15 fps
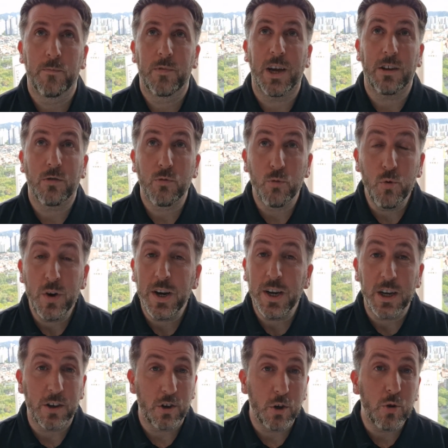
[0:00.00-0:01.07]
That's
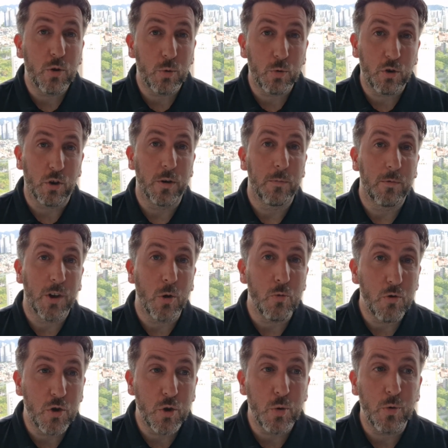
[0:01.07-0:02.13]
really unusual. Tottenham
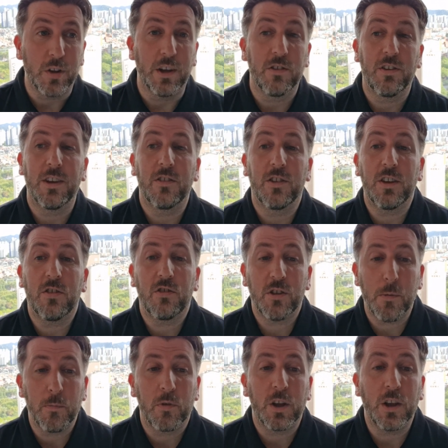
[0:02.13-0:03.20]
don't do this. Is this
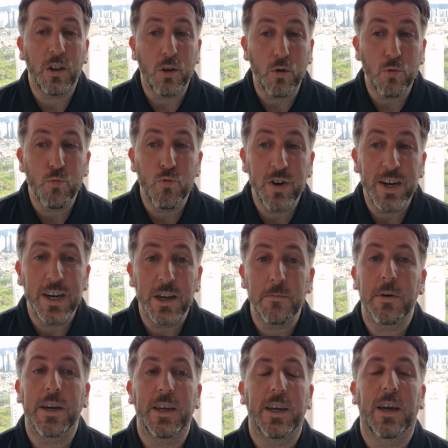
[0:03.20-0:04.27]
something that you really
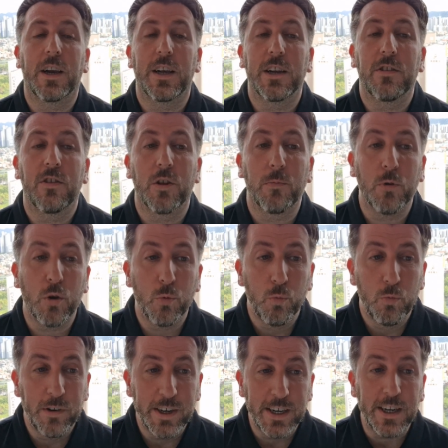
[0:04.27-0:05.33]
made it clear to them you
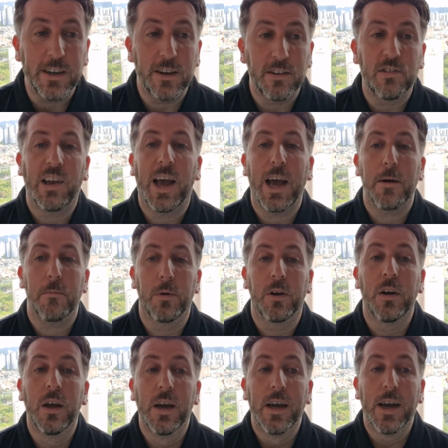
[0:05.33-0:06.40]
needed to
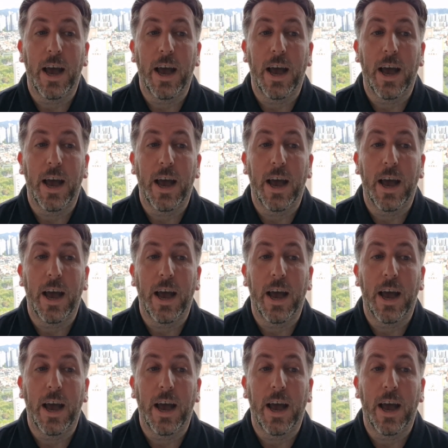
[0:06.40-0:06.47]
happen?